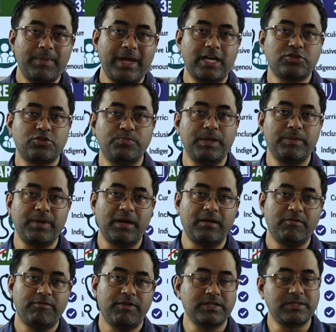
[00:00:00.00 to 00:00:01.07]
has to be made,
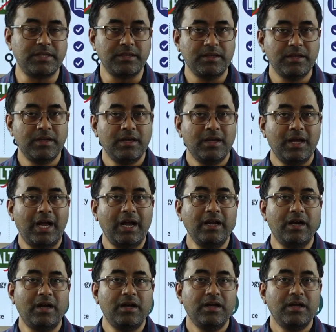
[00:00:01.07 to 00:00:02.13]
first thing. And
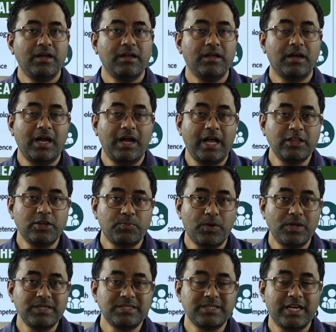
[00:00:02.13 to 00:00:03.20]

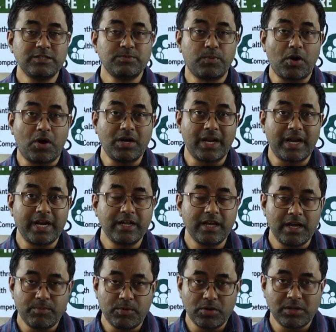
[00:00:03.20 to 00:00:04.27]
anthropologist has broader
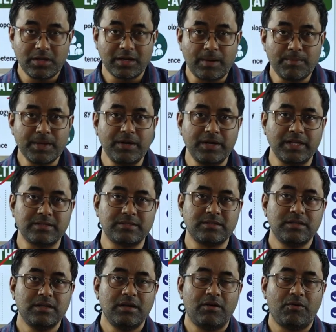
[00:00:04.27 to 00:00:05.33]
idea about the communities,
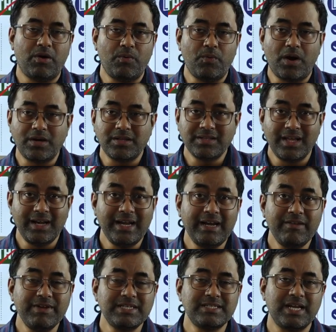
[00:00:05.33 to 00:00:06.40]
or what is the
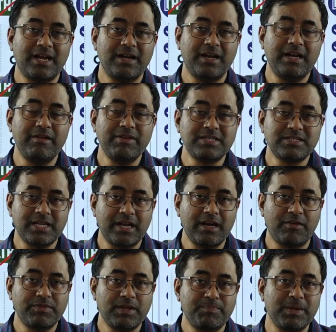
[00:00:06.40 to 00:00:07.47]
living style
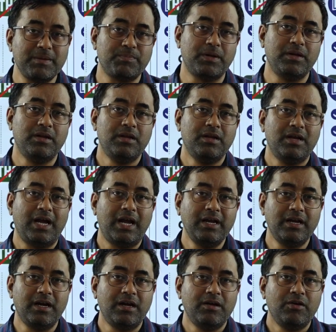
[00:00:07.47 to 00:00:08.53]
of the people,
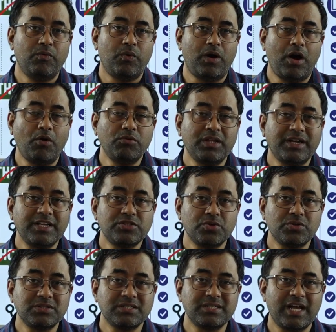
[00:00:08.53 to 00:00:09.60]
and how the
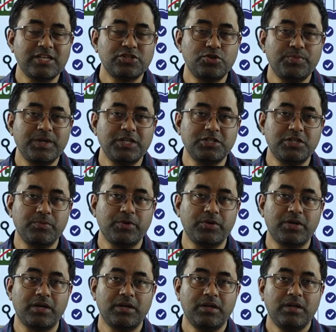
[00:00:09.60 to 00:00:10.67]
resources has to be
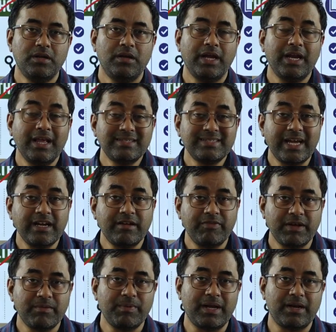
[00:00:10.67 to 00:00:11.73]
distributed in a
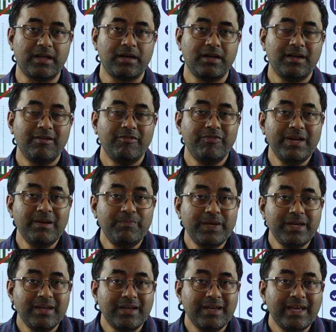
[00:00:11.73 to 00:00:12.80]
scientific manner will
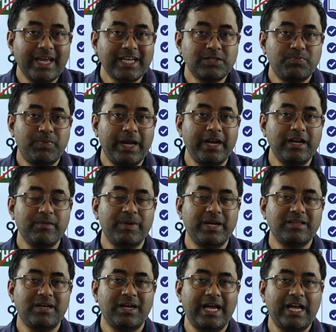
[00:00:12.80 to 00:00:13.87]
be explained by
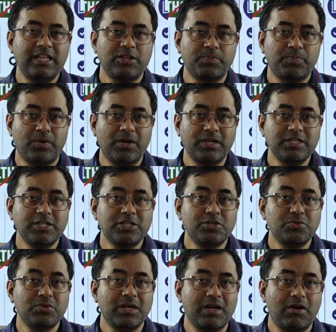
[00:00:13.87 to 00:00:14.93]
the anthropologist
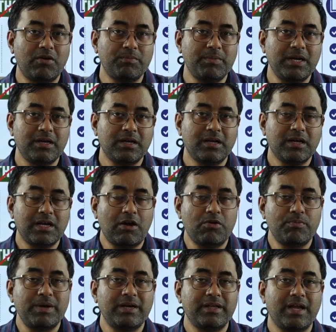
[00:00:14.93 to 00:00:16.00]
to the government.
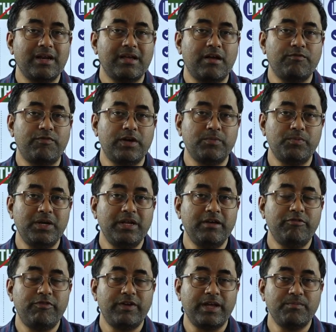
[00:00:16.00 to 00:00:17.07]
Government can comfortably
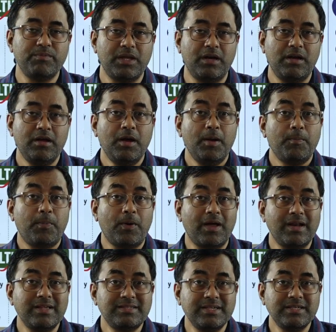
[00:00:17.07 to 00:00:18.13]
frame the
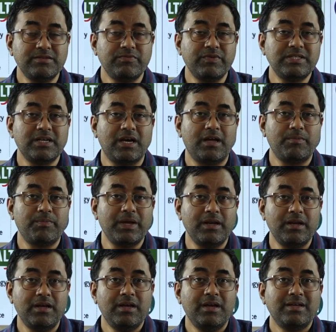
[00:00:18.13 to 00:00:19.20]
policies which are
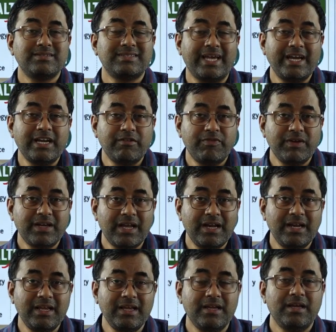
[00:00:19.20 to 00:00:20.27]
being
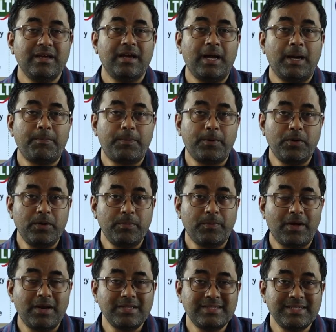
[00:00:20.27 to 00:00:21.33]
scientifically approved.
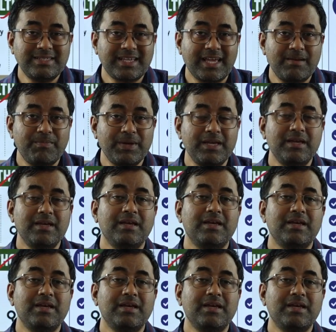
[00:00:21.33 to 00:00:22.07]
Policies can be